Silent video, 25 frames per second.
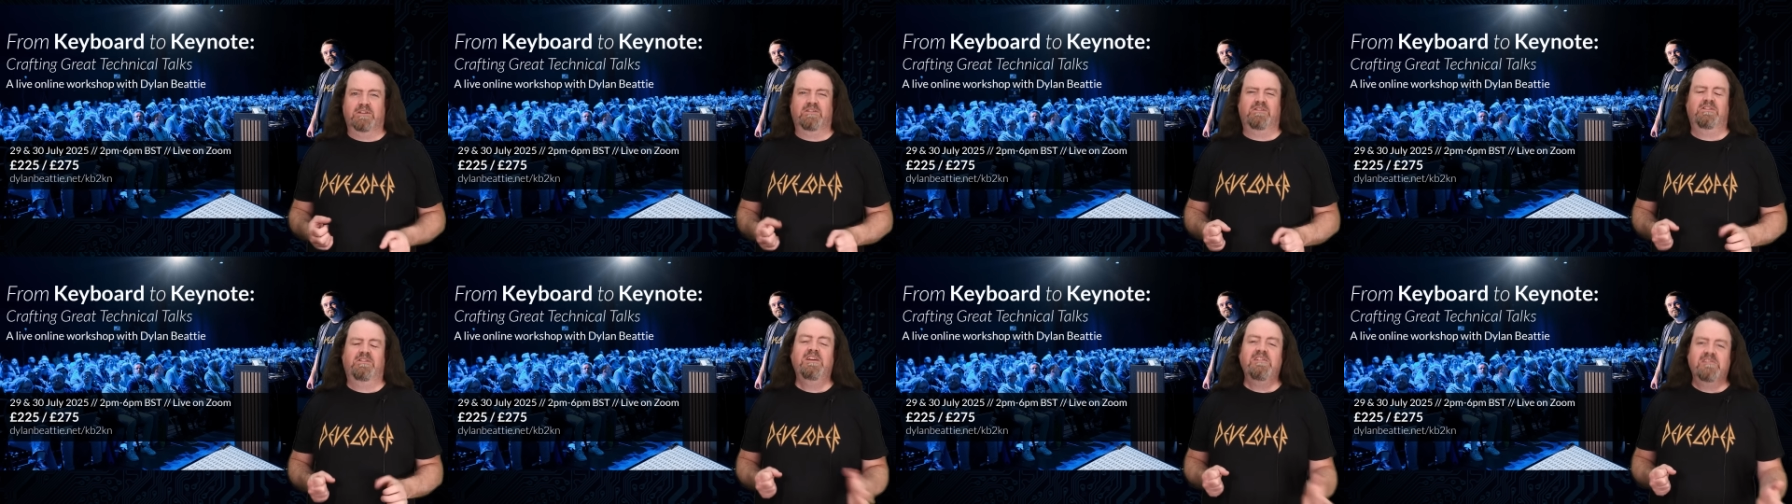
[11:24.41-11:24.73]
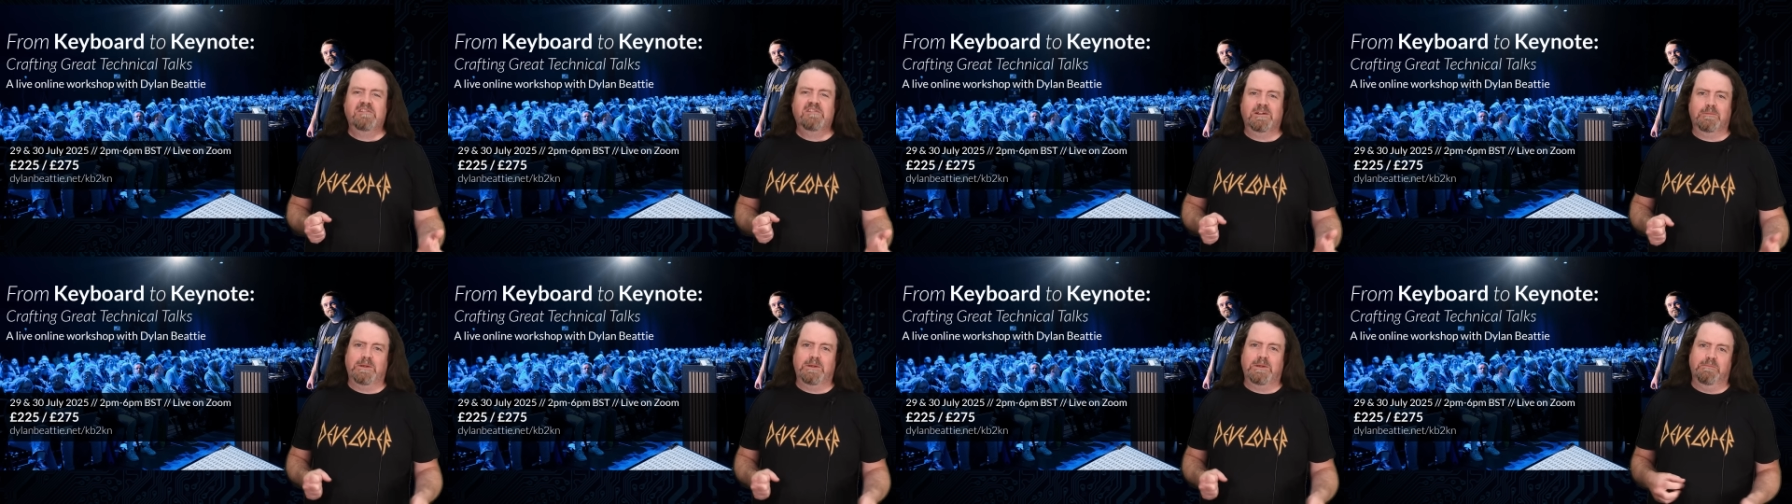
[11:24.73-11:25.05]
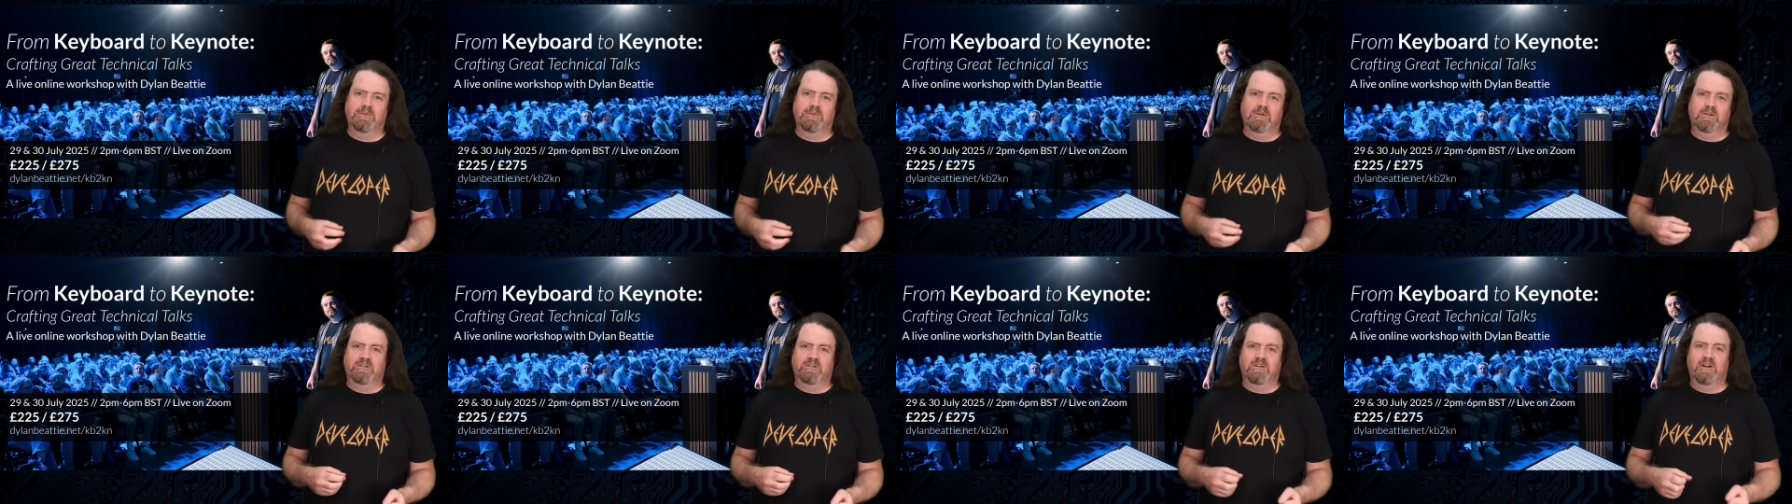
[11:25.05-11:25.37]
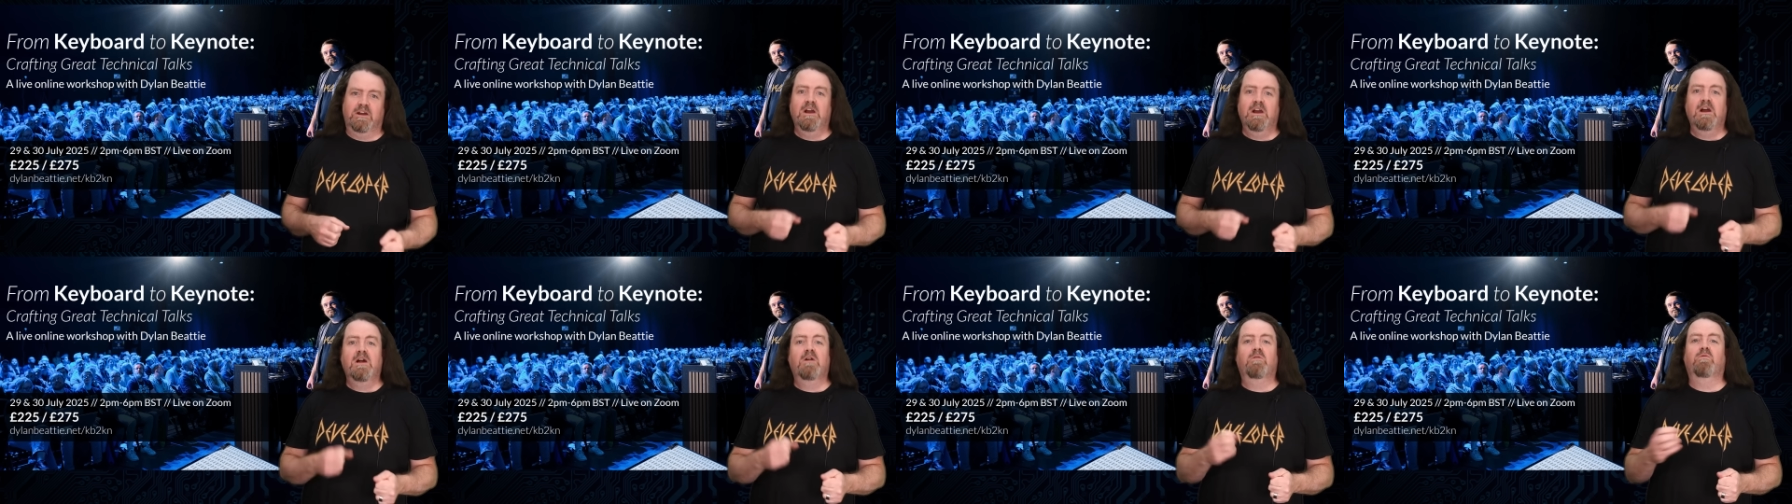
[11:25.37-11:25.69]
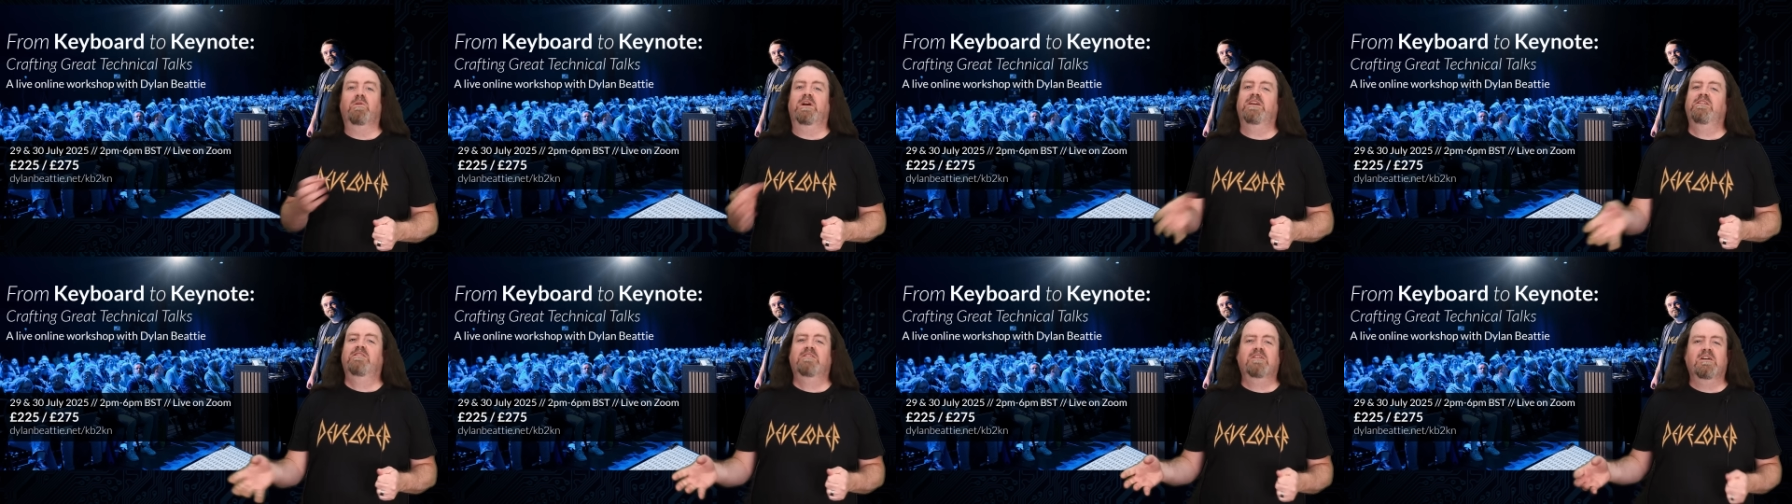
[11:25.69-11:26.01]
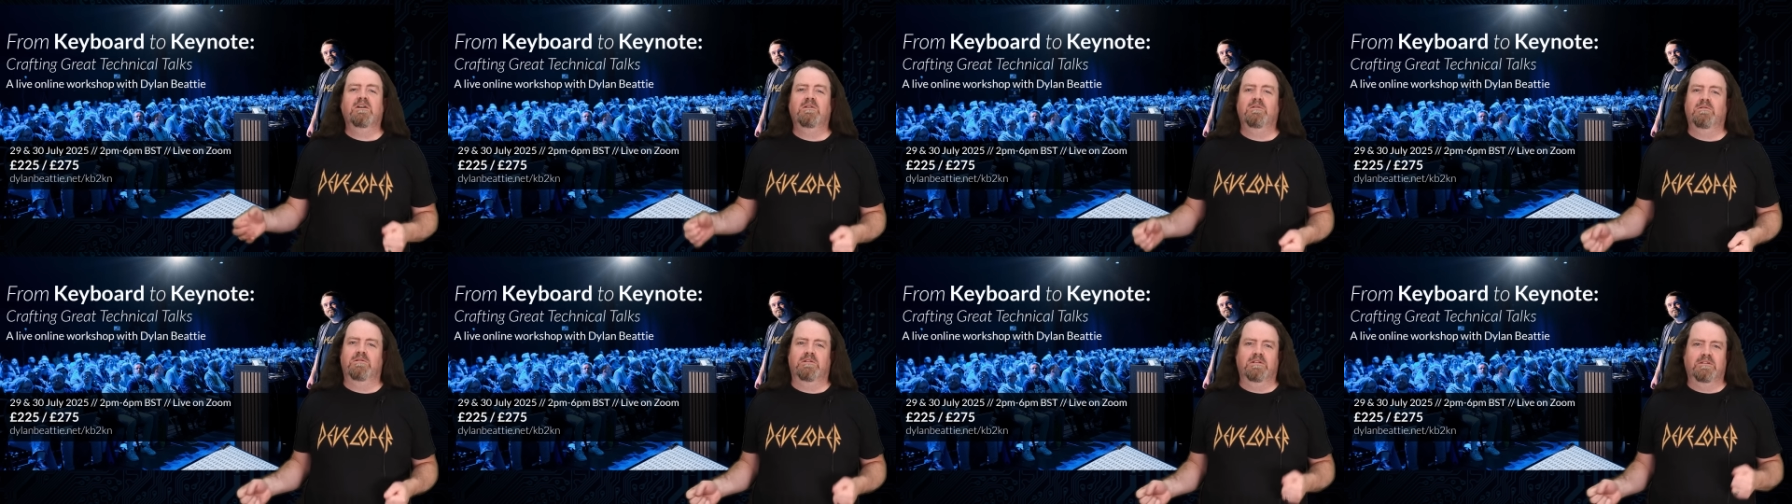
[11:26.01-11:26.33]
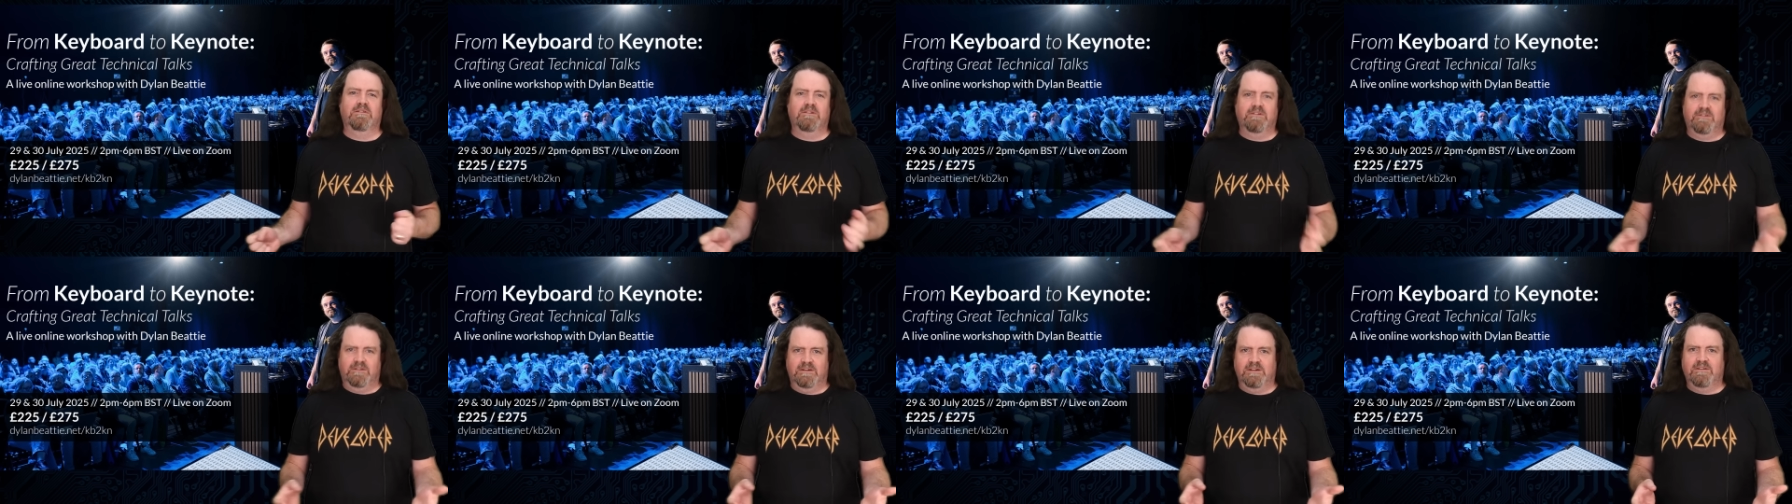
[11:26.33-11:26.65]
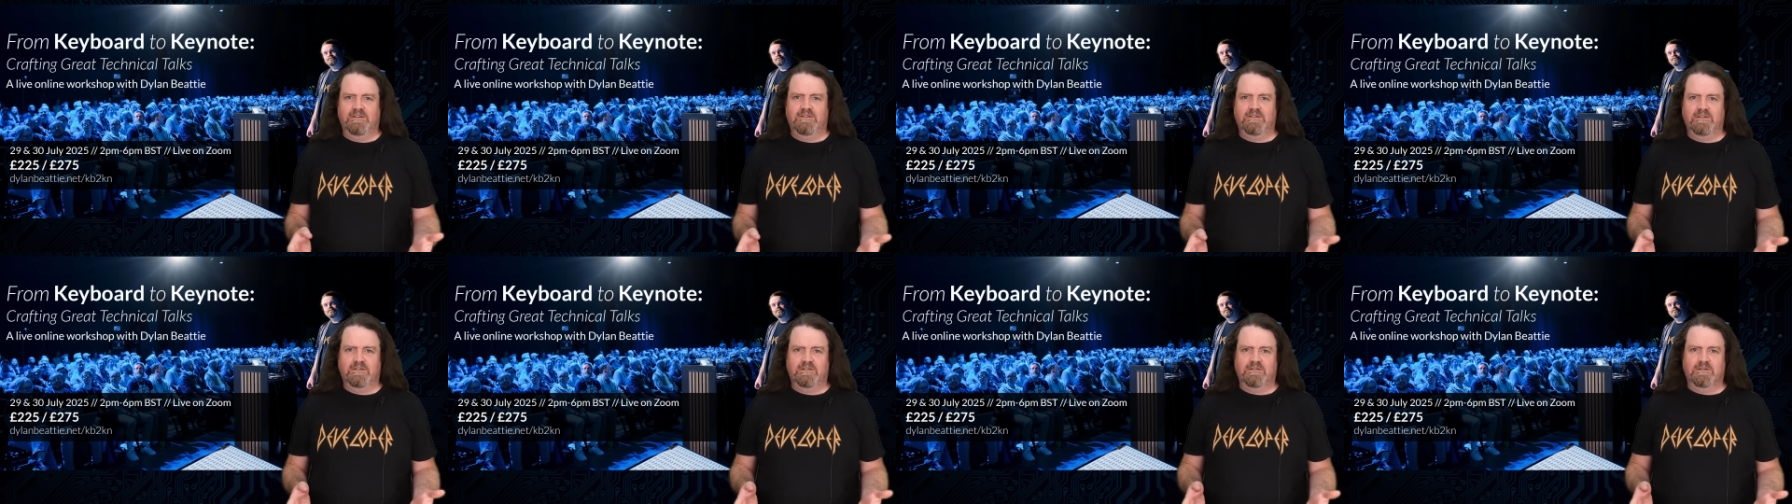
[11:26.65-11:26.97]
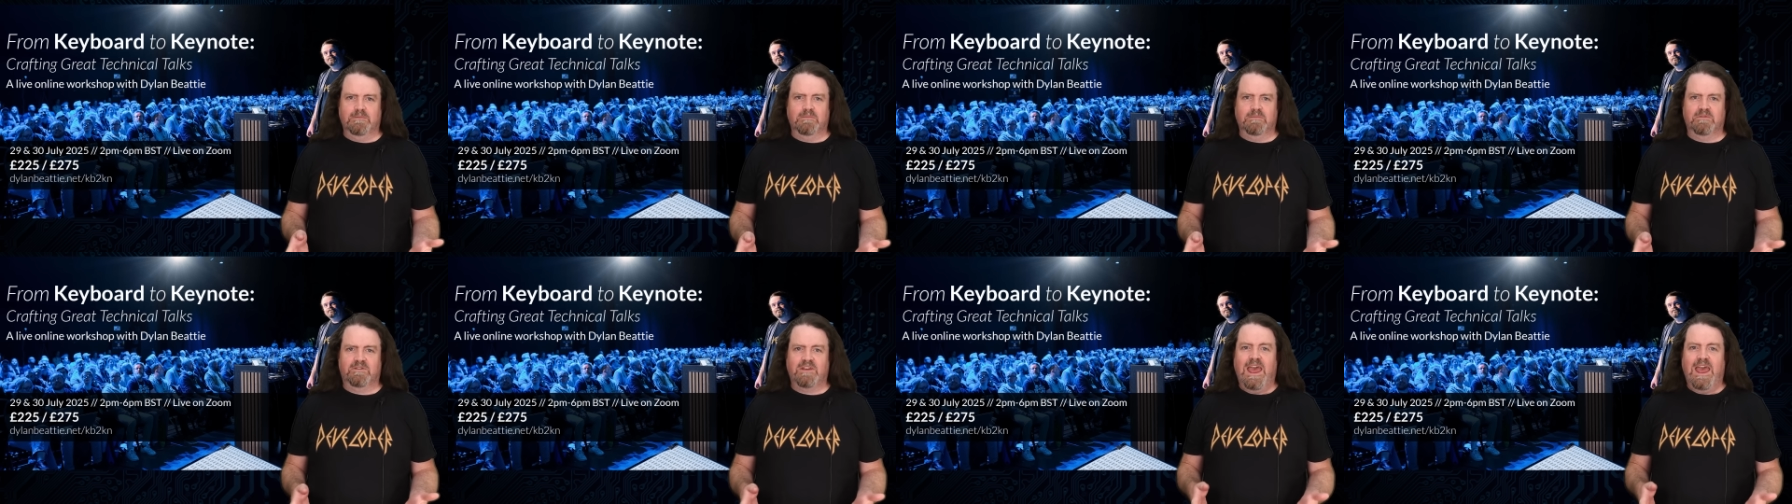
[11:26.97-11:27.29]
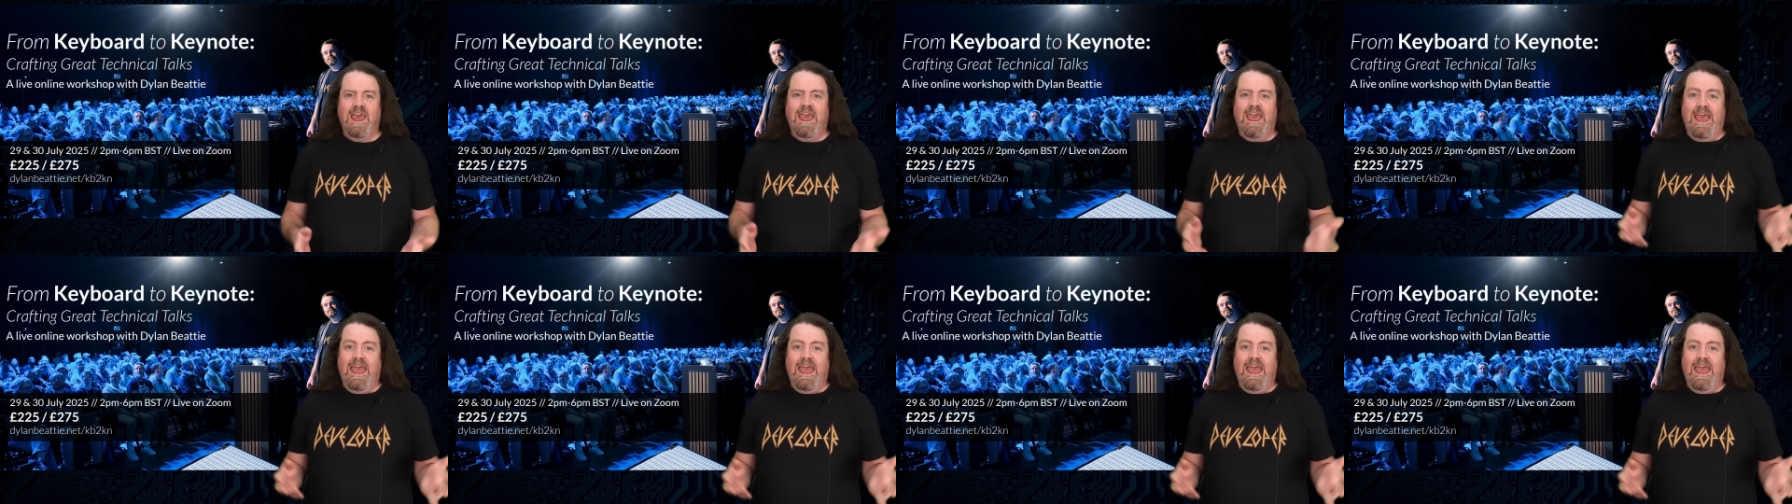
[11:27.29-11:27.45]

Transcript: teaching people to write code and design systems,